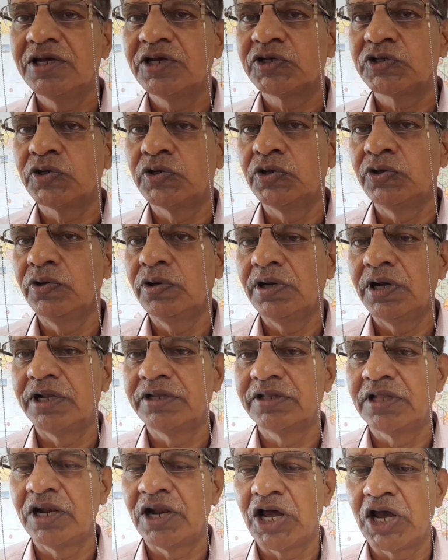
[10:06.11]
So
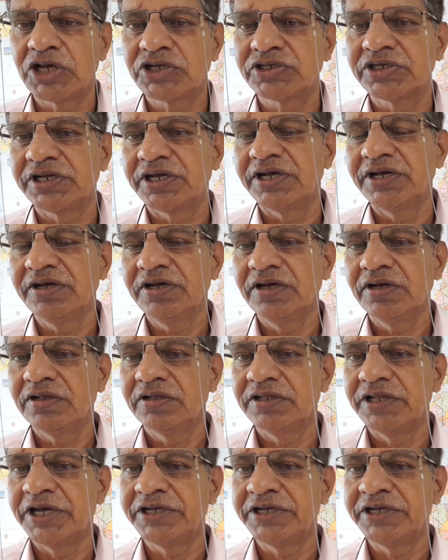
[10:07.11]
on the last day, the